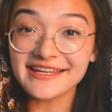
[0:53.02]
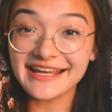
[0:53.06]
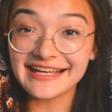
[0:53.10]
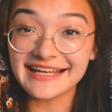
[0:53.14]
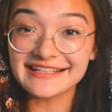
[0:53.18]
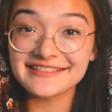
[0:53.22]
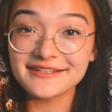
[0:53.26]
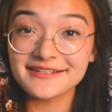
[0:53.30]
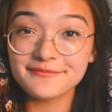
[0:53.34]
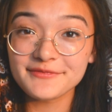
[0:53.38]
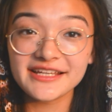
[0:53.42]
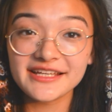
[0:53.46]

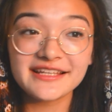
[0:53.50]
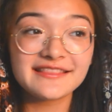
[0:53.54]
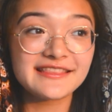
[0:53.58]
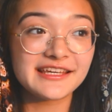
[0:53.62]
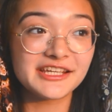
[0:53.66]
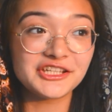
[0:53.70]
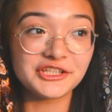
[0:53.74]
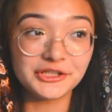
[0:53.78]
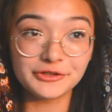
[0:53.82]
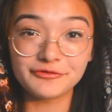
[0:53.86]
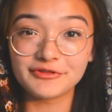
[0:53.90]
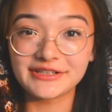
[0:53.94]
hate something
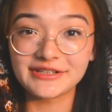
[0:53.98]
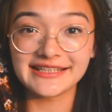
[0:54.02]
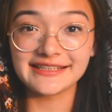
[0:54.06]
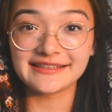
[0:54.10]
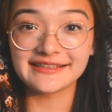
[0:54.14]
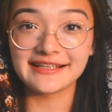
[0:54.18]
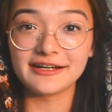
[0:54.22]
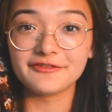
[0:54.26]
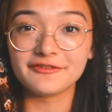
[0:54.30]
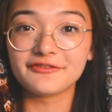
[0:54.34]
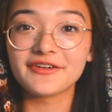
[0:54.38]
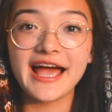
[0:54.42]
that you really
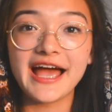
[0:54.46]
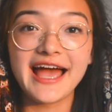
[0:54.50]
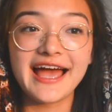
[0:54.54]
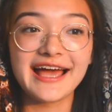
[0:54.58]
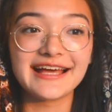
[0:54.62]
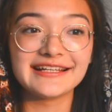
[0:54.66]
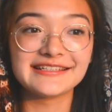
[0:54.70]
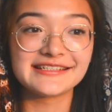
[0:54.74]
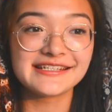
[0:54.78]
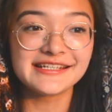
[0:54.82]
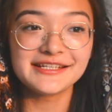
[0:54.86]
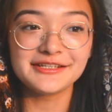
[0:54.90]
love
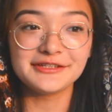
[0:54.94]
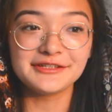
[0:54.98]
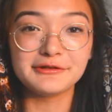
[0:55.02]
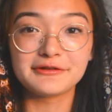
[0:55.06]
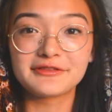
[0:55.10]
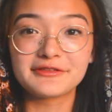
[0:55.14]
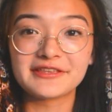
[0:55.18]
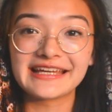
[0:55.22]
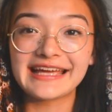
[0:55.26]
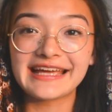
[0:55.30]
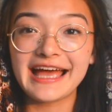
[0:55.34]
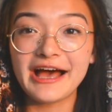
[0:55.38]
and
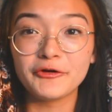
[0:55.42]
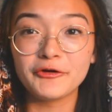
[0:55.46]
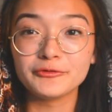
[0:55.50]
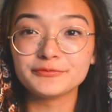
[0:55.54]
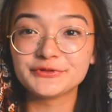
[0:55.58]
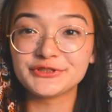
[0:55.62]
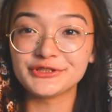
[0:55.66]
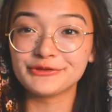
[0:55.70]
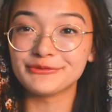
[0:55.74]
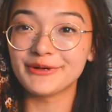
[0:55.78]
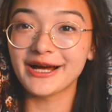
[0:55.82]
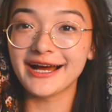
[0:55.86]
you think
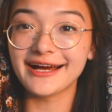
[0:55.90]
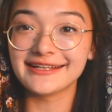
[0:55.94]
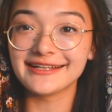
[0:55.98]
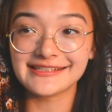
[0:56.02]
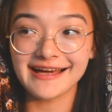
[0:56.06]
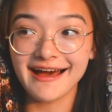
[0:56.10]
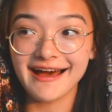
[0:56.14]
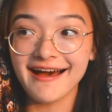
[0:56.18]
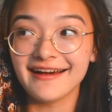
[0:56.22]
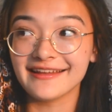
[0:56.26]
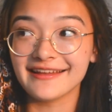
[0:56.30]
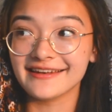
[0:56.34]
helps you a
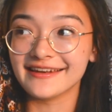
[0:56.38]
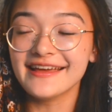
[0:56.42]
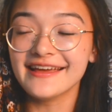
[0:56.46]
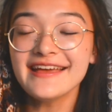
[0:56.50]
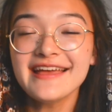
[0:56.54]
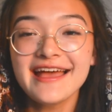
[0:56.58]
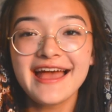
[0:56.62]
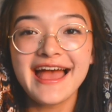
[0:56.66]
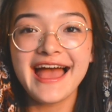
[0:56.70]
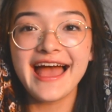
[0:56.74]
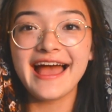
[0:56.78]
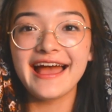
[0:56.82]
ton,
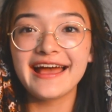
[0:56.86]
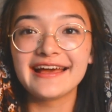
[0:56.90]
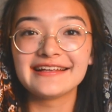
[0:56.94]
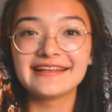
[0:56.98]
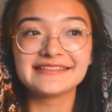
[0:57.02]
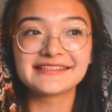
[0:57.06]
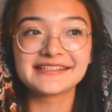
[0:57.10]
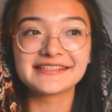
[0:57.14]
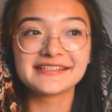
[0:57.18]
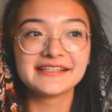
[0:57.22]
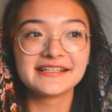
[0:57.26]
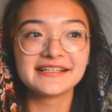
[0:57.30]

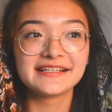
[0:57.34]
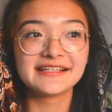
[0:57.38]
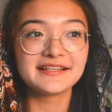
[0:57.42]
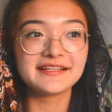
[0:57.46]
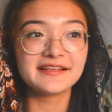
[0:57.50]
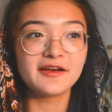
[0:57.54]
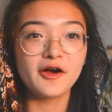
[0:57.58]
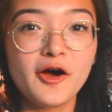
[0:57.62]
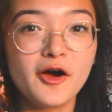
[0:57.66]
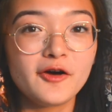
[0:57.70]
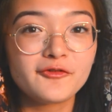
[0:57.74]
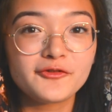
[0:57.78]
and
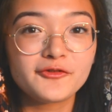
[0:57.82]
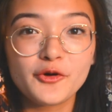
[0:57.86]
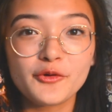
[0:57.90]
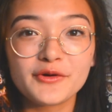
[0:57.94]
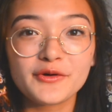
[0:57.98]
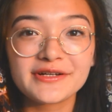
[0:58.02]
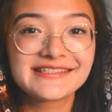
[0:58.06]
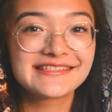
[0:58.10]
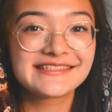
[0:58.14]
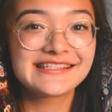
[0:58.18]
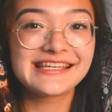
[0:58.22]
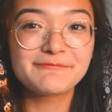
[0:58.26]
of
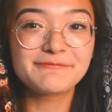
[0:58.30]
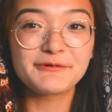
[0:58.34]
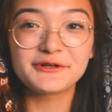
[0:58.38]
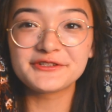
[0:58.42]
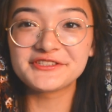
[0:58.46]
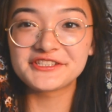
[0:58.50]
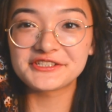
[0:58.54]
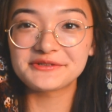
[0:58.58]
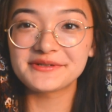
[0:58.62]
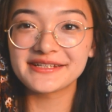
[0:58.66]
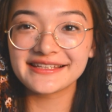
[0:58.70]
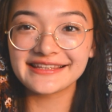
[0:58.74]
course keep
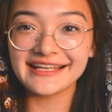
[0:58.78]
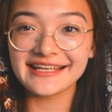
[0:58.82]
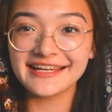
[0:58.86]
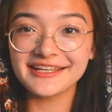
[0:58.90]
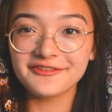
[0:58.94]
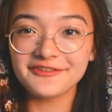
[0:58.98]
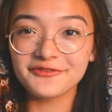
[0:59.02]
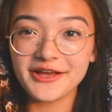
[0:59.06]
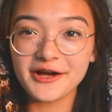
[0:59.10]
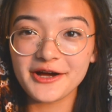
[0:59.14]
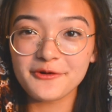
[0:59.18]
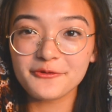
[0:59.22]
on doing that
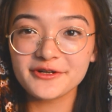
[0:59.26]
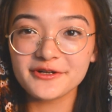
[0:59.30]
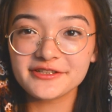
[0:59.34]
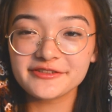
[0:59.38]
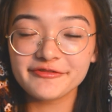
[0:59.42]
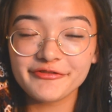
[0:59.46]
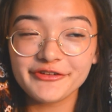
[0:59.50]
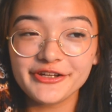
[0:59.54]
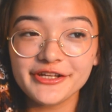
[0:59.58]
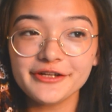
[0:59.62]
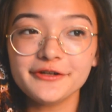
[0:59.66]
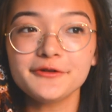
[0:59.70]
if that
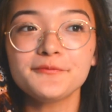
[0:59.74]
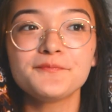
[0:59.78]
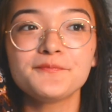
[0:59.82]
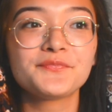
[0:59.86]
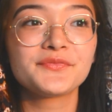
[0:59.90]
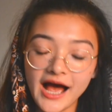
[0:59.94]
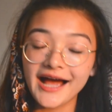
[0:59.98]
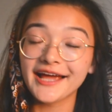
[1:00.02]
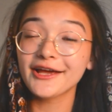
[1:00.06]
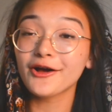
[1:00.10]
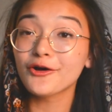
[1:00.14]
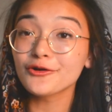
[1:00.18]
works for you.
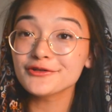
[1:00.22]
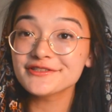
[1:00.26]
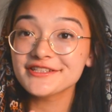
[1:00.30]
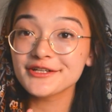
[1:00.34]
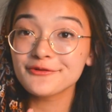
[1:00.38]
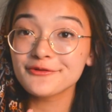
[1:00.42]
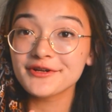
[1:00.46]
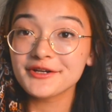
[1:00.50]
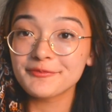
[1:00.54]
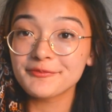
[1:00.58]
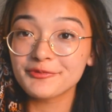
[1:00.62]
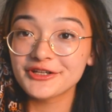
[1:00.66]
I
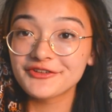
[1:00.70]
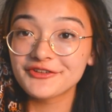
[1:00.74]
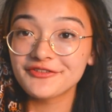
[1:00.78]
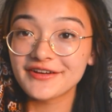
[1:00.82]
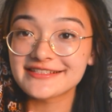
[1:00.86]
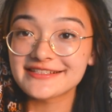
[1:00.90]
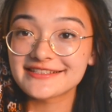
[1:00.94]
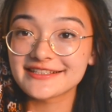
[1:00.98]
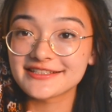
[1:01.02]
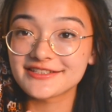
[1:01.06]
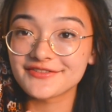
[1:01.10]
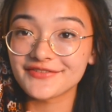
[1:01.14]
also want to
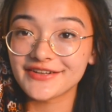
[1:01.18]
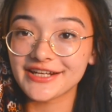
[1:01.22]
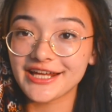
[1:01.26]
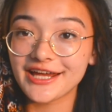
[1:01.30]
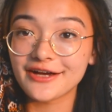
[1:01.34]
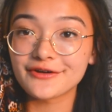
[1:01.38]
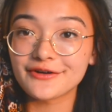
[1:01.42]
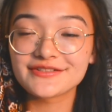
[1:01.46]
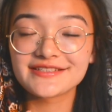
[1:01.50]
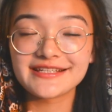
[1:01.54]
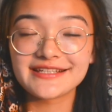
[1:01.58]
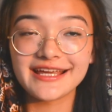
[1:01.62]
preface this
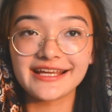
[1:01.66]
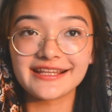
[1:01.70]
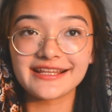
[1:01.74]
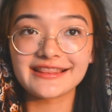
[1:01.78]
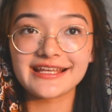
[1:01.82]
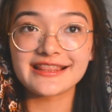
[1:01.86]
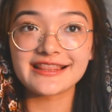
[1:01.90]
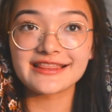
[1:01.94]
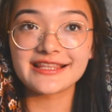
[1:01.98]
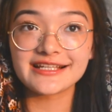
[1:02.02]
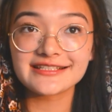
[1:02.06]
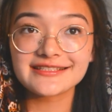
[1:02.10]
video saying
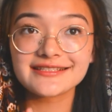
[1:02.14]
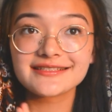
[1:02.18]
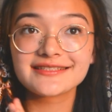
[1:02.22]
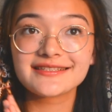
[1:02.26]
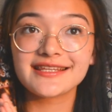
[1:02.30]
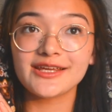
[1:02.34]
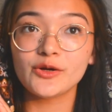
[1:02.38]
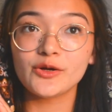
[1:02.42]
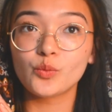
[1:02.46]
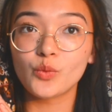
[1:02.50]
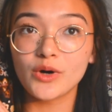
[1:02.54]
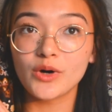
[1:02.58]
that this is
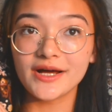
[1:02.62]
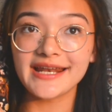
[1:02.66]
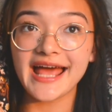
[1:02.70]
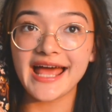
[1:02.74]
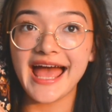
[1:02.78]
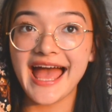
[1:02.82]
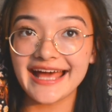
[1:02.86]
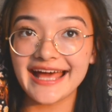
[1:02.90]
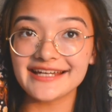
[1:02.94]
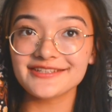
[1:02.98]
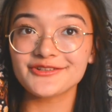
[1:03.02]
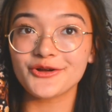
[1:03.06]
the one
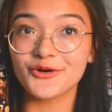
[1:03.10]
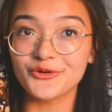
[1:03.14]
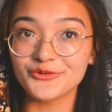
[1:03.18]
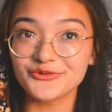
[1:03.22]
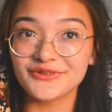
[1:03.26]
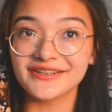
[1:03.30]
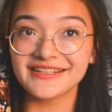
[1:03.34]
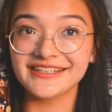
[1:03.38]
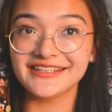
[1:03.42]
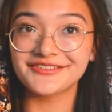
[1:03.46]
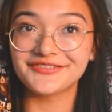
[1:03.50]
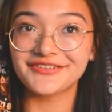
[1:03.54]
and
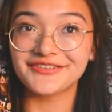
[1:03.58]
only